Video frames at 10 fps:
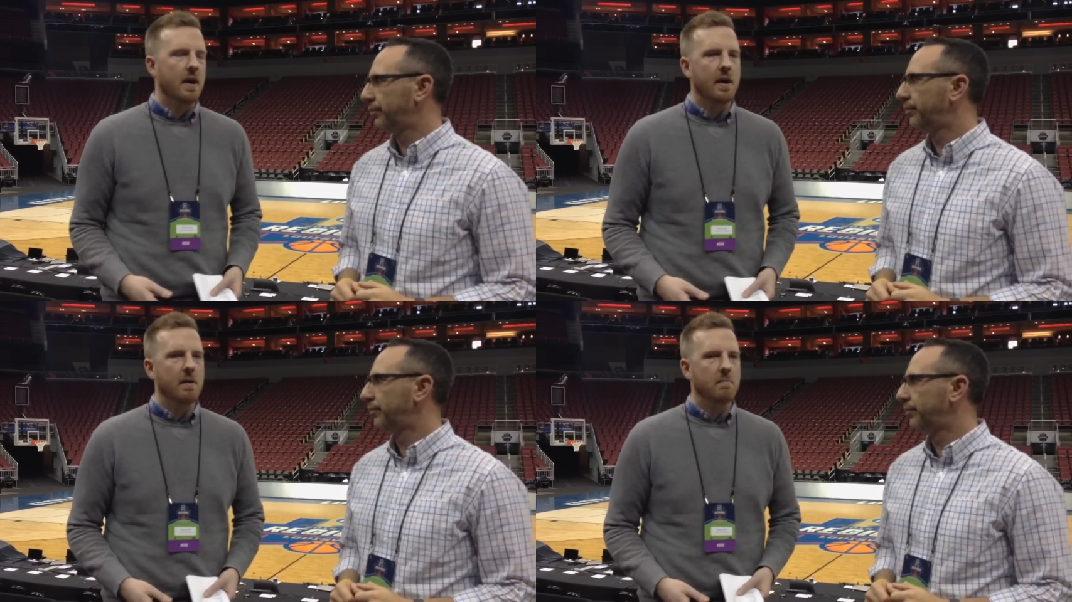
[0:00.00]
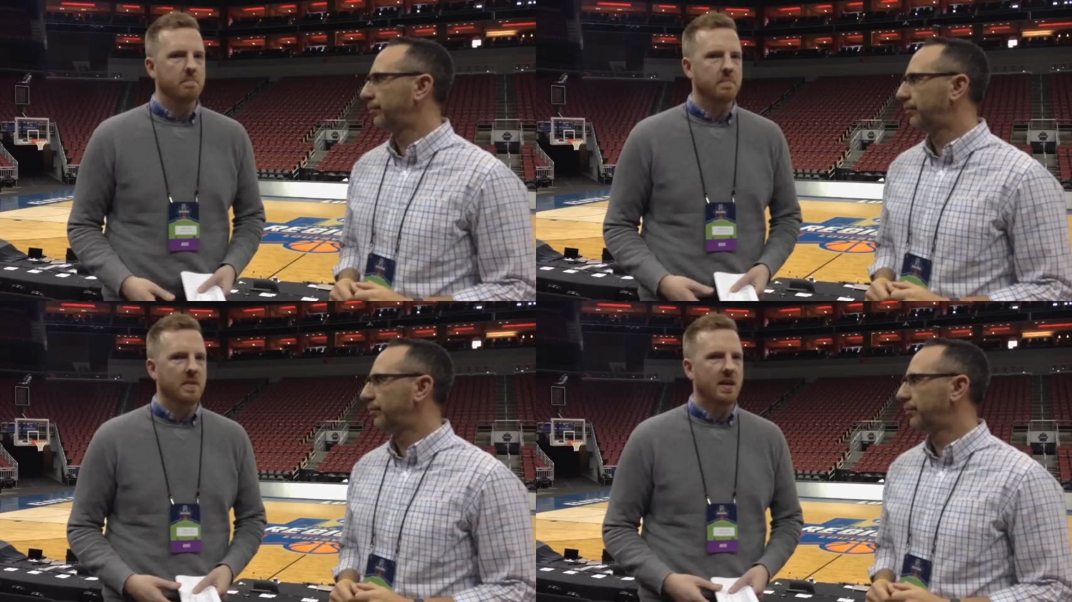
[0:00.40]
Speaker 1: Um,
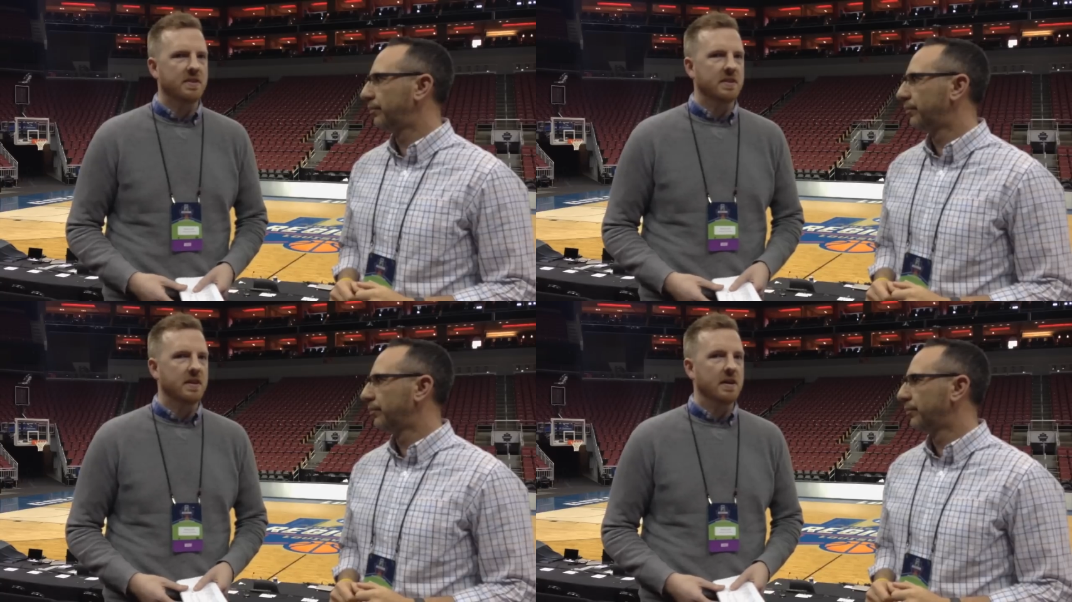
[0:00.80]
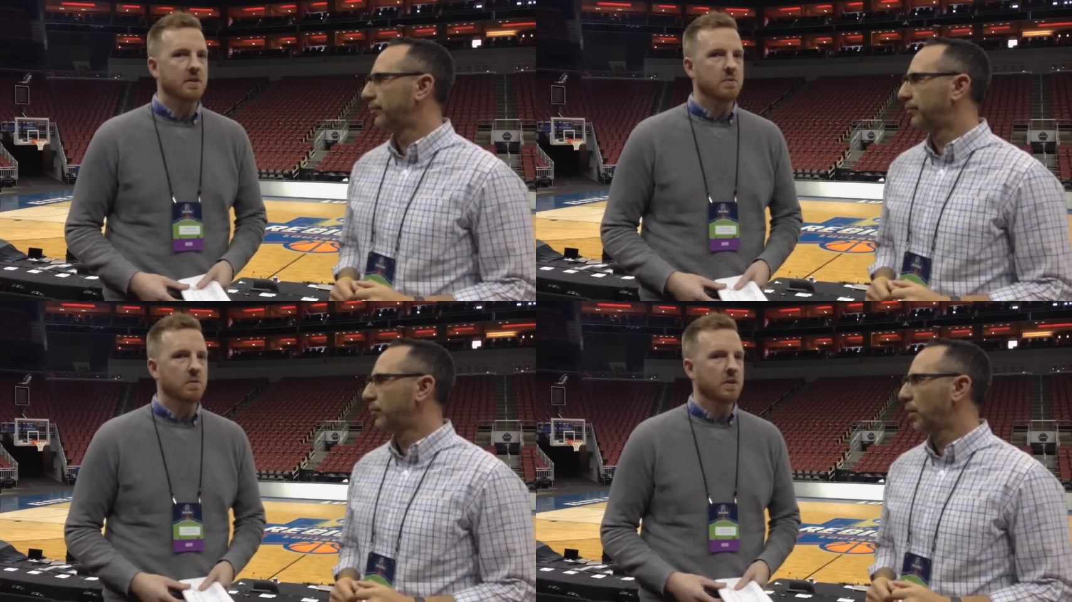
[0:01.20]
I think
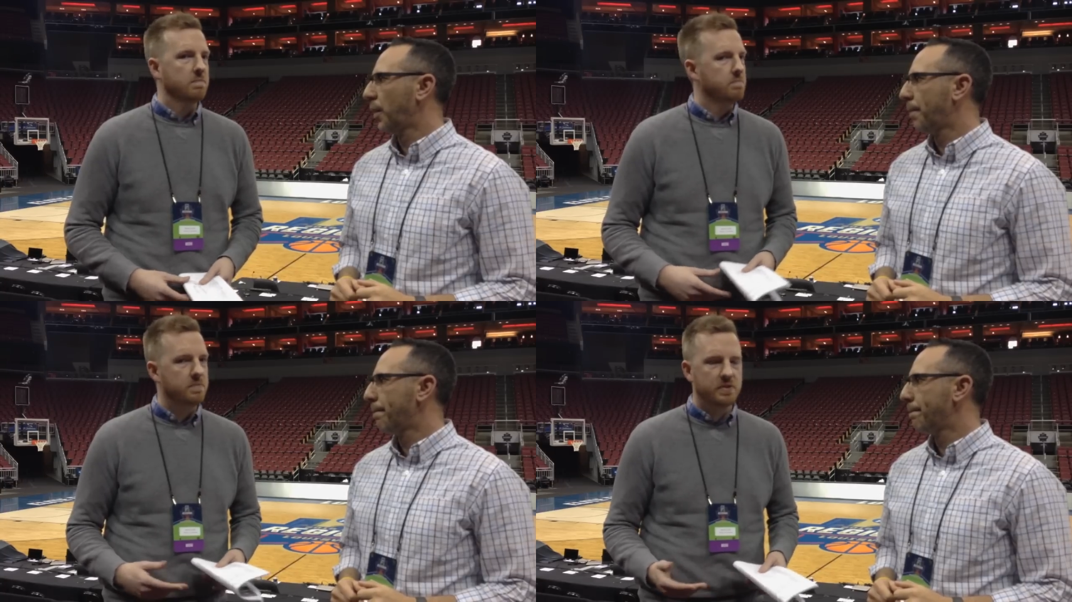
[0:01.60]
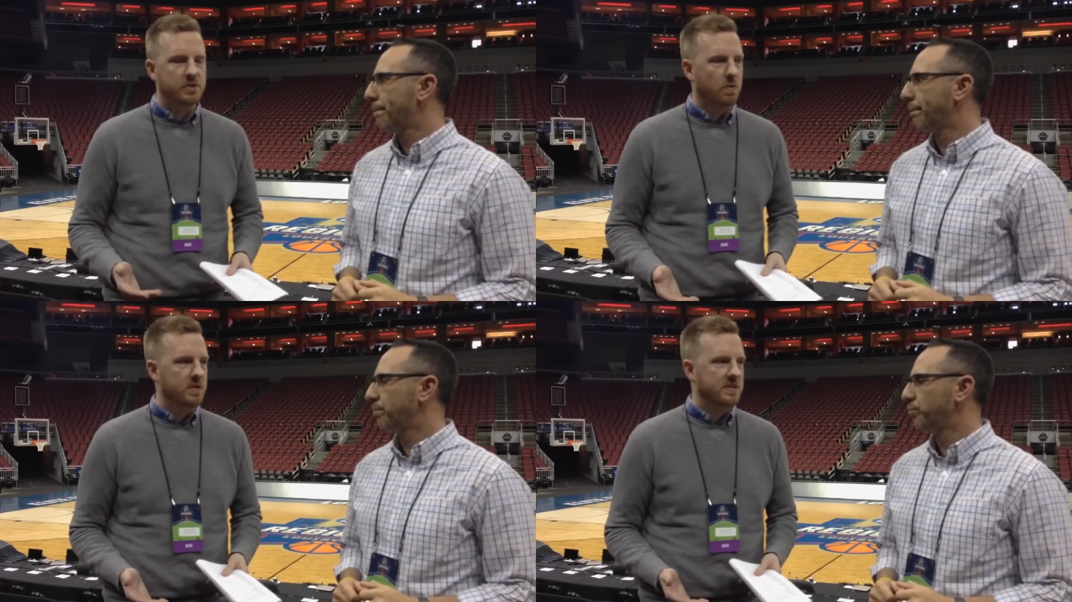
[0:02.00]
KU will
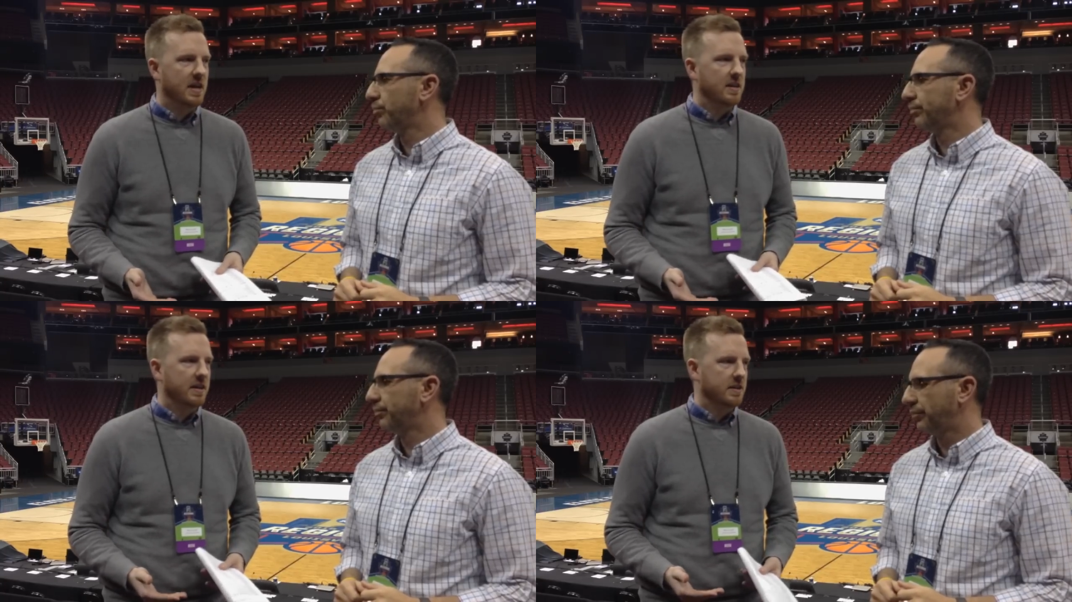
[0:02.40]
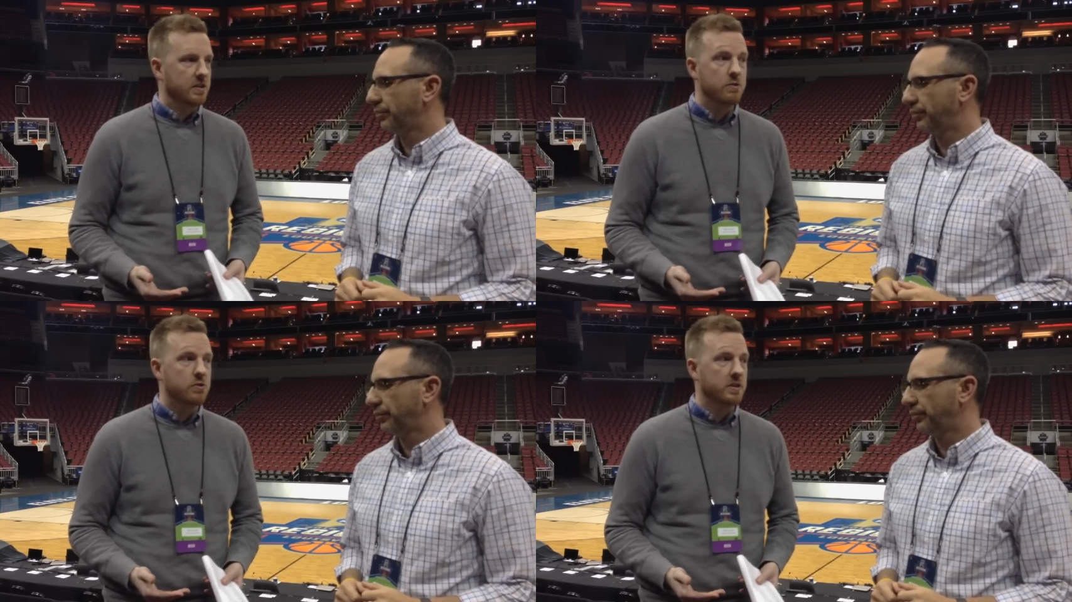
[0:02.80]
score inside like it
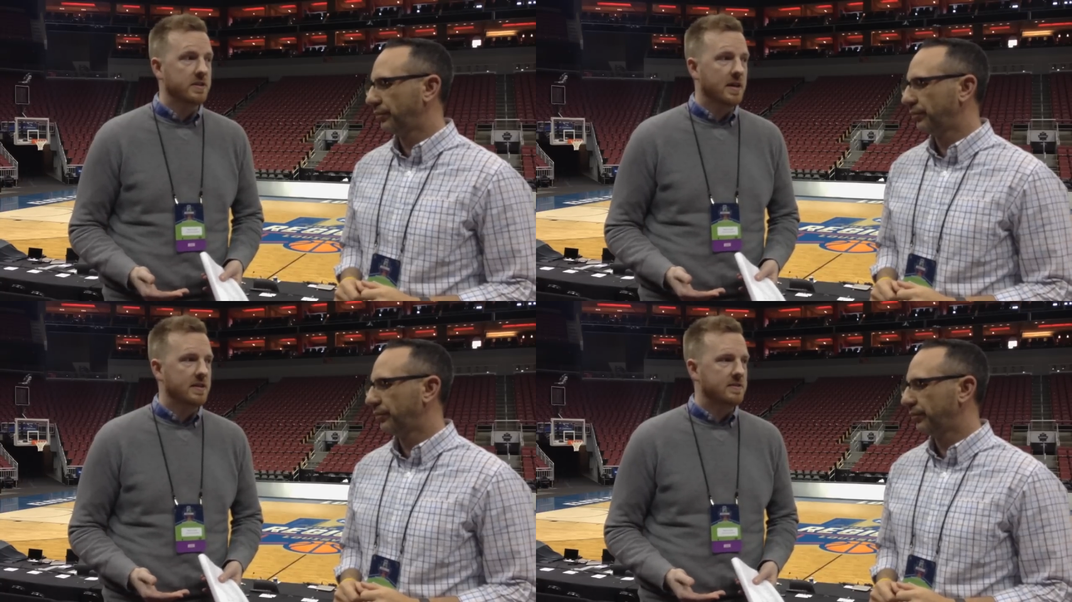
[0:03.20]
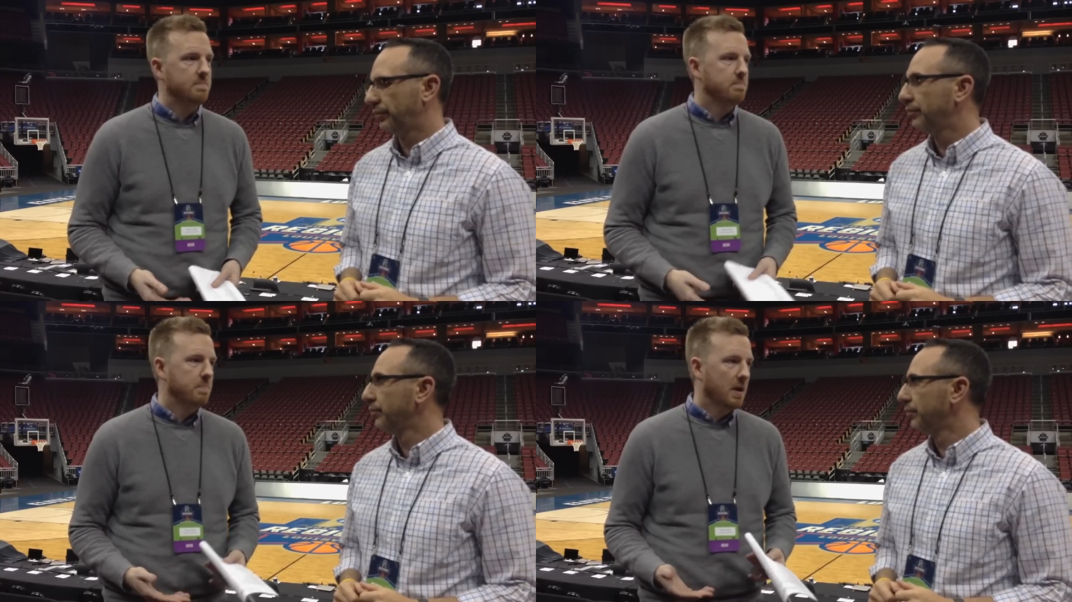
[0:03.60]
usually does.
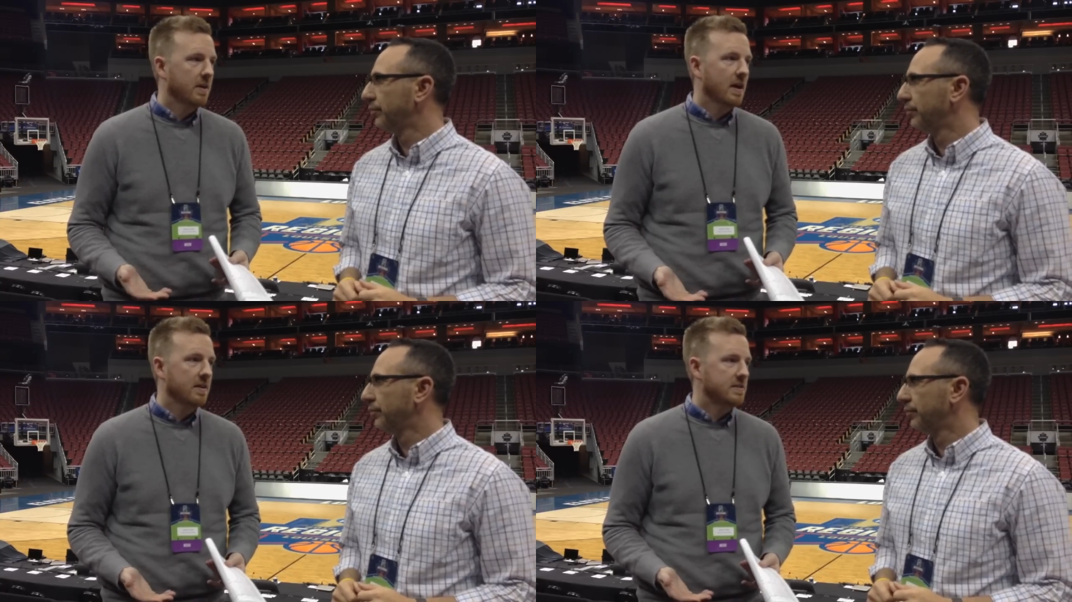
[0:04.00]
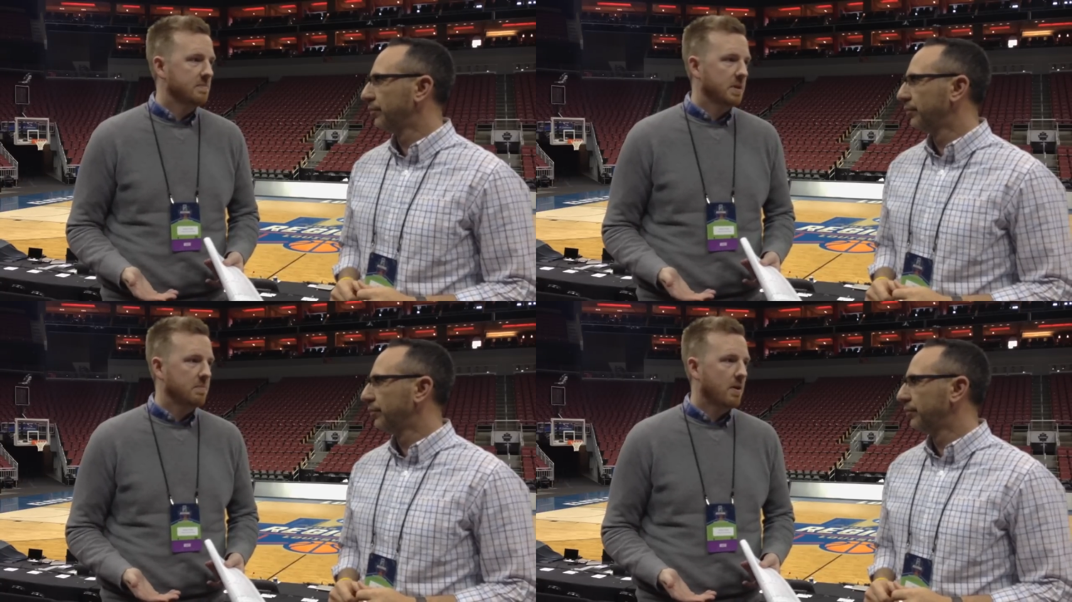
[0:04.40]
Perry Ellis
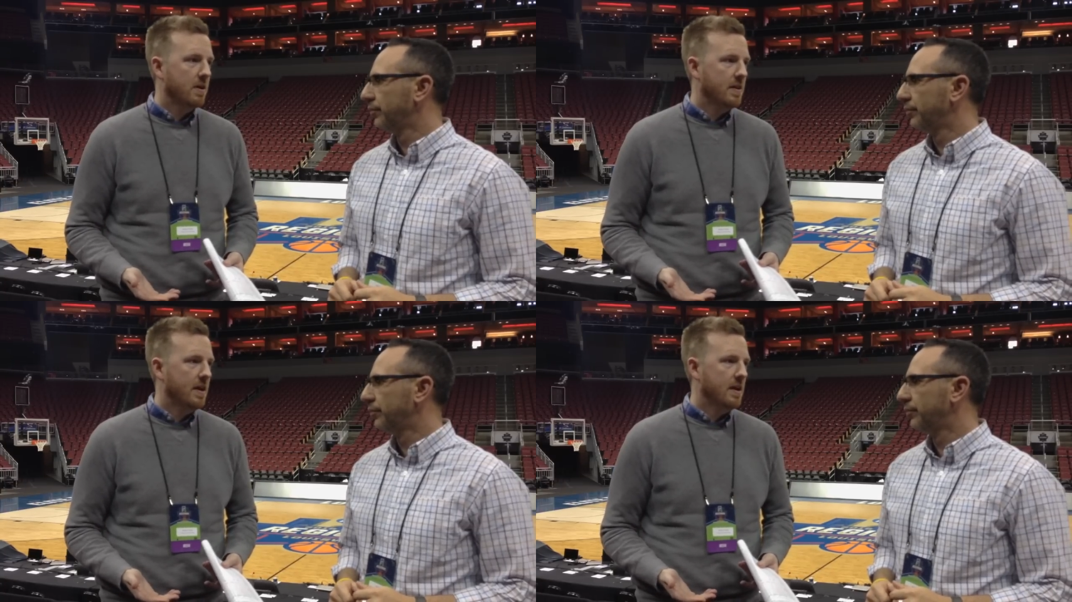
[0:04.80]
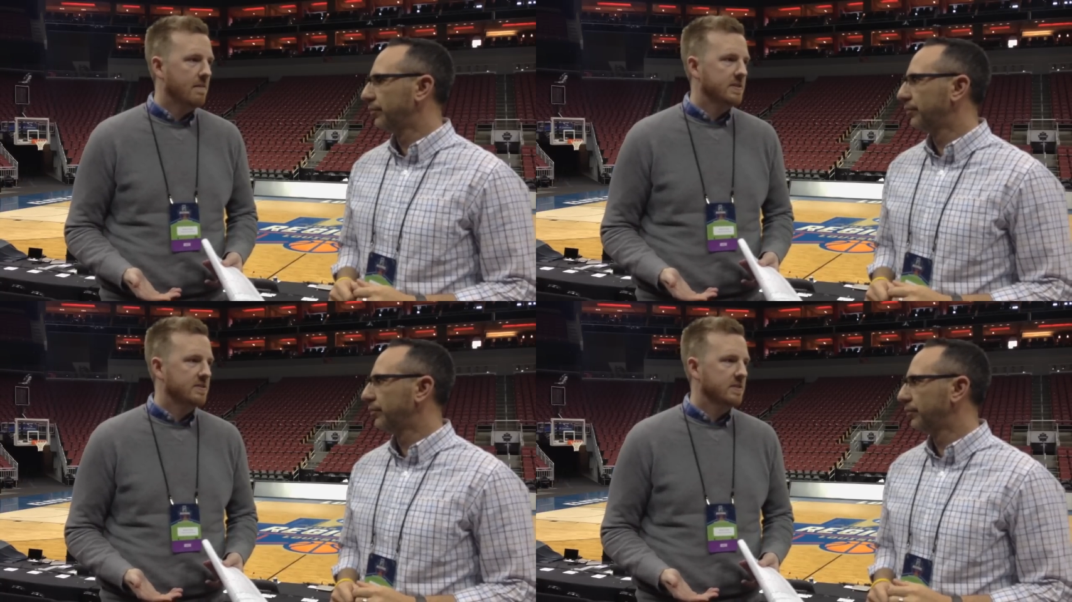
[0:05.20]
a big part of that,
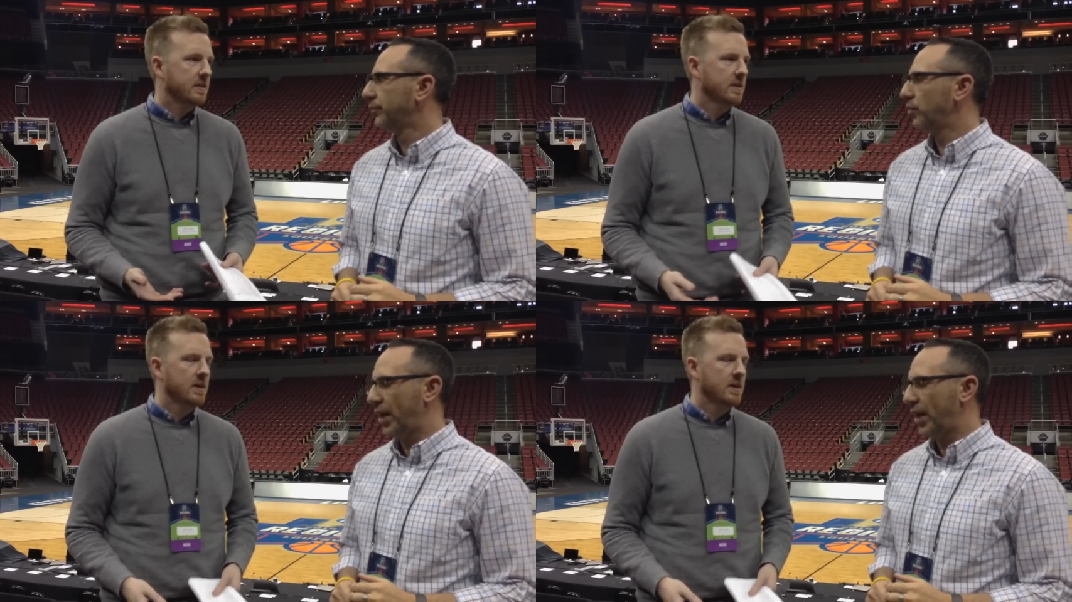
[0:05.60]
obviously.